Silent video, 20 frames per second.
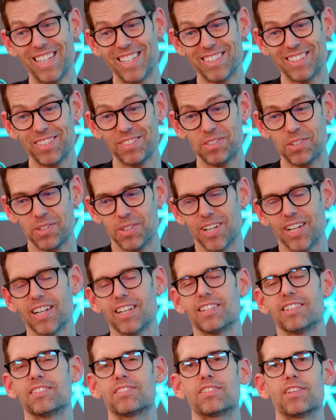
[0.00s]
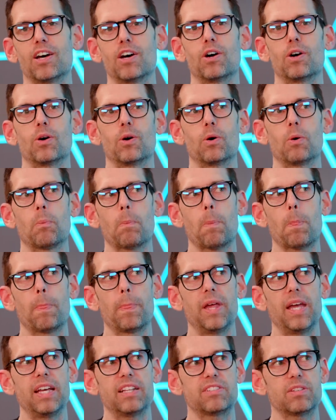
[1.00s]
that's so true. So
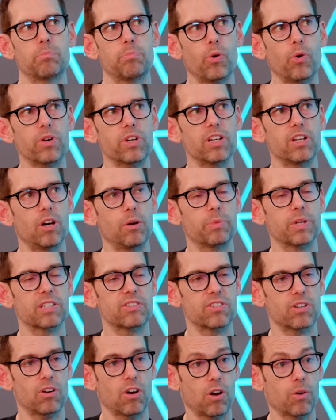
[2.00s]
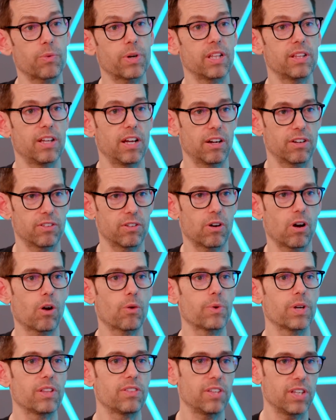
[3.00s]
it's important to know because they're already there. They're
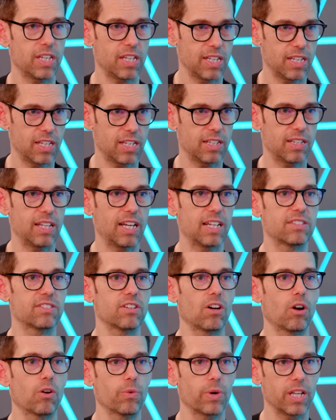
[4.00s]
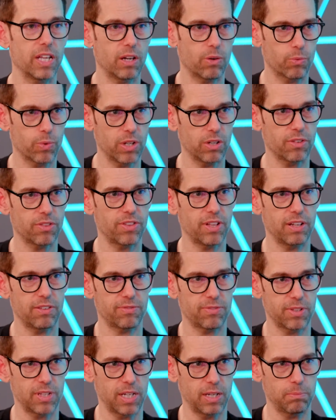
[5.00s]
already thinking it. That's already a real thing
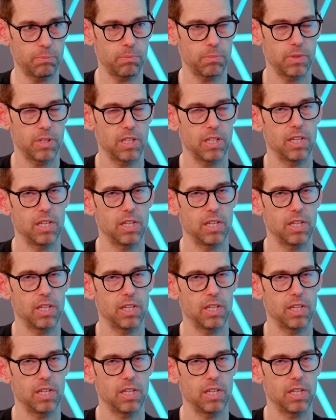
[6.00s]
for them.